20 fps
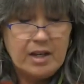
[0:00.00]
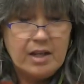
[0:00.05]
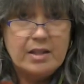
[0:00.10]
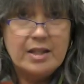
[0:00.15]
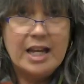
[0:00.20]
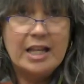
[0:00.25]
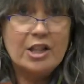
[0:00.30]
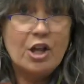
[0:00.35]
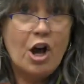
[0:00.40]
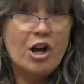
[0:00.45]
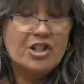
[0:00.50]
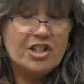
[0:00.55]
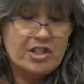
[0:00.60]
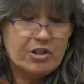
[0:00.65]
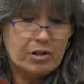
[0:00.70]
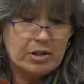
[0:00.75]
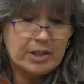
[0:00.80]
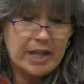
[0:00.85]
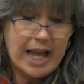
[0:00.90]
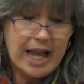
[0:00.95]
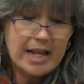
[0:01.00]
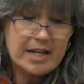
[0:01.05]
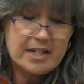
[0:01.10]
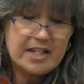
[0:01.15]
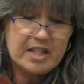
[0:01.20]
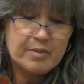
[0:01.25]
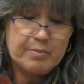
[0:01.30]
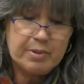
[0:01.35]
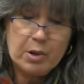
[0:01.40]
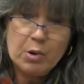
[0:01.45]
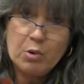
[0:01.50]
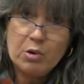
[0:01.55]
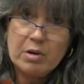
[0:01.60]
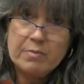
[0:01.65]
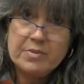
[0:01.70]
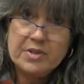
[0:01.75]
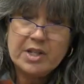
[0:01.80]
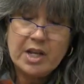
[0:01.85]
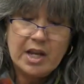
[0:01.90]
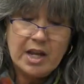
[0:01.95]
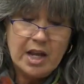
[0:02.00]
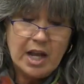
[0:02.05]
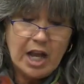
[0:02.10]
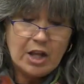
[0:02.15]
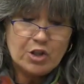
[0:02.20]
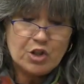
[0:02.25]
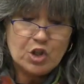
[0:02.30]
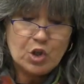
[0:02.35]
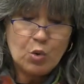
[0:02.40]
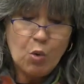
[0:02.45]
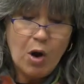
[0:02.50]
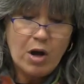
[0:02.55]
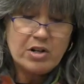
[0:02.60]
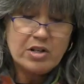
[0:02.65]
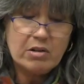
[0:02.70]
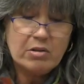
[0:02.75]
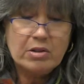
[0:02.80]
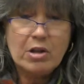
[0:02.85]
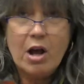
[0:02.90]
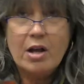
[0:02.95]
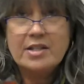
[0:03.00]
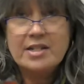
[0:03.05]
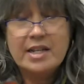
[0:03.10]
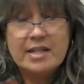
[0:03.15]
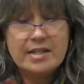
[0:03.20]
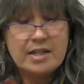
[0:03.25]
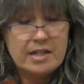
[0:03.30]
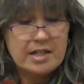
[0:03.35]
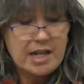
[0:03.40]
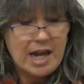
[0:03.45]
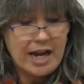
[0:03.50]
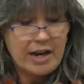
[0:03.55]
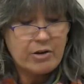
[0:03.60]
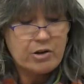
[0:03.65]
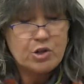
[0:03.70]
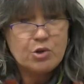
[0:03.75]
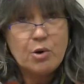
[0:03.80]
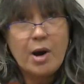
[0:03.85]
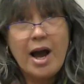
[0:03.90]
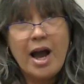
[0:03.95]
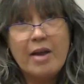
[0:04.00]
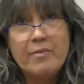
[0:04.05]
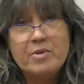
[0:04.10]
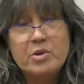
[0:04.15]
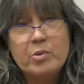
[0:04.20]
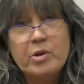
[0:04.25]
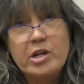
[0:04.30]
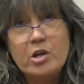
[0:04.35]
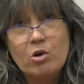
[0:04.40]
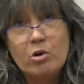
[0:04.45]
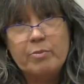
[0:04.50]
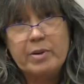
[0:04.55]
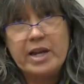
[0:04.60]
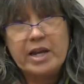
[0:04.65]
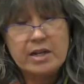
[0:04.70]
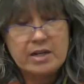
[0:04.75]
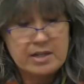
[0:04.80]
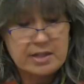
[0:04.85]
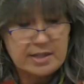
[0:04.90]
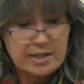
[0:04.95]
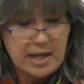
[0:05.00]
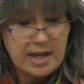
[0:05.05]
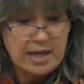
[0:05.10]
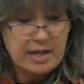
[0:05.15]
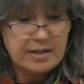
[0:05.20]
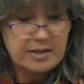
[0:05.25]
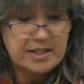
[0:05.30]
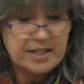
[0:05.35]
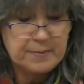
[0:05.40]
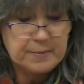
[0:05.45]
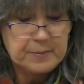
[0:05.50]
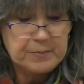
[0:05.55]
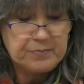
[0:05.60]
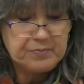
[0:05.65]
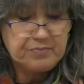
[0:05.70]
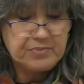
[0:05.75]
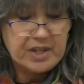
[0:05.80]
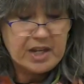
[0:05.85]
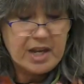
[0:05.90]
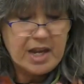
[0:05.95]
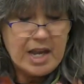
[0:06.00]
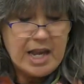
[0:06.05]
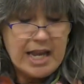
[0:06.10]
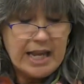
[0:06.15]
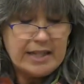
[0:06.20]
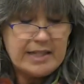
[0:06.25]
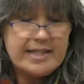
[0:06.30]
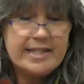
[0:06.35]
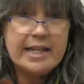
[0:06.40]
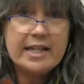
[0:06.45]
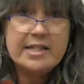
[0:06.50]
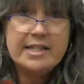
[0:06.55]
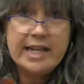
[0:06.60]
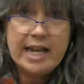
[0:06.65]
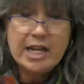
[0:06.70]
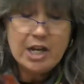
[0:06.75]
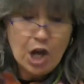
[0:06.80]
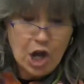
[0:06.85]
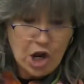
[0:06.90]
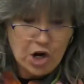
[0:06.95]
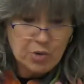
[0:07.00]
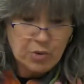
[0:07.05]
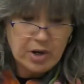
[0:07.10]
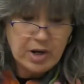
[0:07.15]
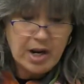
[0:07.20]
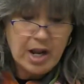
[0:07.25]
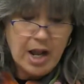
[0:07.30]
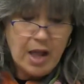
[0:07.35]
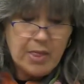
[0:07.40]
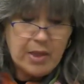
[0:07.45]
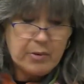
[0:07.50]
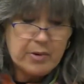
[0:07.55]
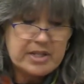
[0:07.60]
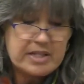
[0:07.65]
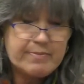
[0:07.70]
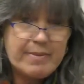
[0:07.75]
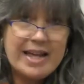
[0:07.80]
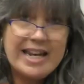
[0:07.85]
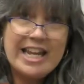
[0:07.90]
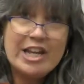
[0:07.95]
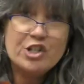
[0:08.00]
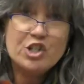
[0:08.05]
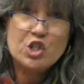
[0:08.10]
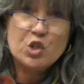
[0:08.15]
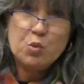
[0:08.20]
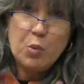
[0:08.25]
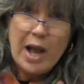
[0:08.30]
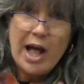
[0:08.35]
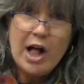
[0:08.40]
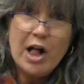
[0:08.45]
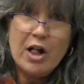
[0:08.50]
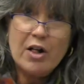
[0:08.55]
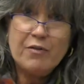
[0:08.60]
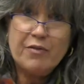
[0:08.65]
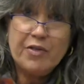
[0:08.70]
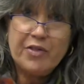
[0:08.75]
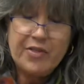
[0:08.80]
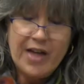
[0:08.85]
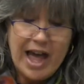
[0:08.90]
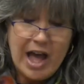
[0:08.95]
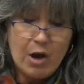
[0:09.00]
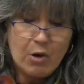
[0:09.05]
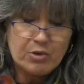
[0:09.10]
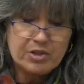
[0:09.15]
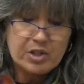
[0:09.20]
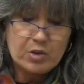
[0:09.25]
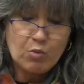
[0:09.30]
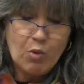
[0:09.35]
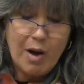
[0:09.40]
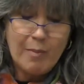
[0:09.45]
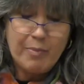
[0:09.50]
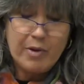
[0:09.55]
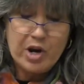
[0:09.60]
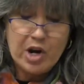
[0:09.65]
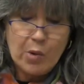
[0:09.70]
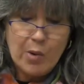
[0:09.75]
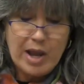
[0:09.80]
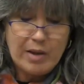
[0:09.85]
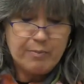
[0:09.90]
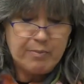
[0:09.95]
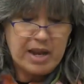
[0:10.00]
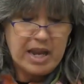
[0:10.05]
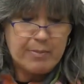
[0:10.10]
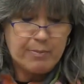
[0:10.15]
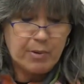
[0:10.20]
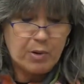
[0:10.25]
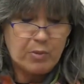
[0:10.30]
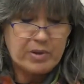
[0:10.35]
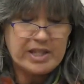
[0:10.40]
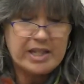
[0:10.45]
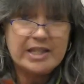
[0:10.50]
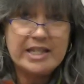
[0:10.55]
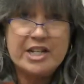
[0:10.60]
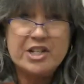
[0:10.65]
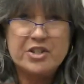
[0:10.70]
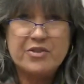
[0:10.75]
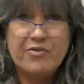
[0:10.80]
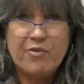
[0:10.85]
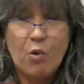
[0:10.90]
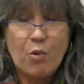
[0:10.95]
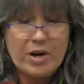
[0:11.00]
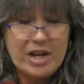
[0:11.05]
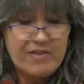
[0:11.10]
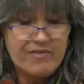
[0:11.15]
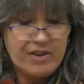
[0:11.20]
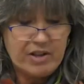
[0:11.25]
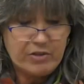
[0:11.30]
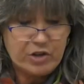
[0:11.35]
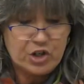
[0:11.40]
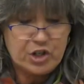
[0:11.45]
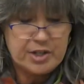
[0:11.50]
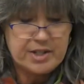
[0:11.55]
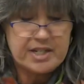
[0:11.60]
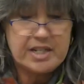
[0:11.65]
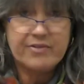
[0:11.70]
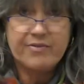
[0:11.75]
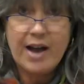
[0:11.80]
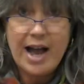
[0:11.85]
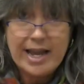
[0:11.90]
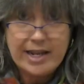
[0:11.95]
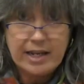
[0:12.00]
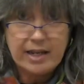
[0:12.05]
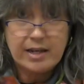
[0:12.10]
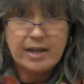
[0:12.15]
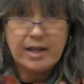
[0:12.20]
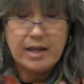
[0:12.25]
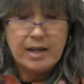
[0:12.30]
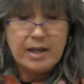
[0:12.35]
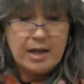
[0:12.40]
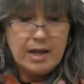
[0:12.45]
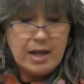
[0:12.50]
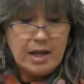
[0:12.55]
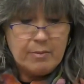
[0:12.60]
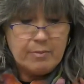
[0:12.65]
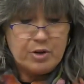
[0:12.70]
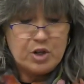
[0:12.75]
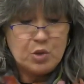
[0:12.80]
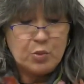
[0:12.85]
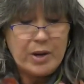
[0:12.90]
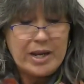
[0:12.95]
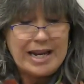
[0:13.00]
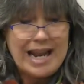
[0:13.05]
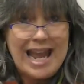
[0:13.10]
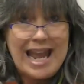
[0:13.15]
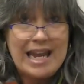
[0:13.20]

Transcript: They lost their land to the pilgrims, and Squanto lost his entire tribe to a European disease. In 1600, there were as many as 12,000 Wampanoag people with at least 40 villages divided between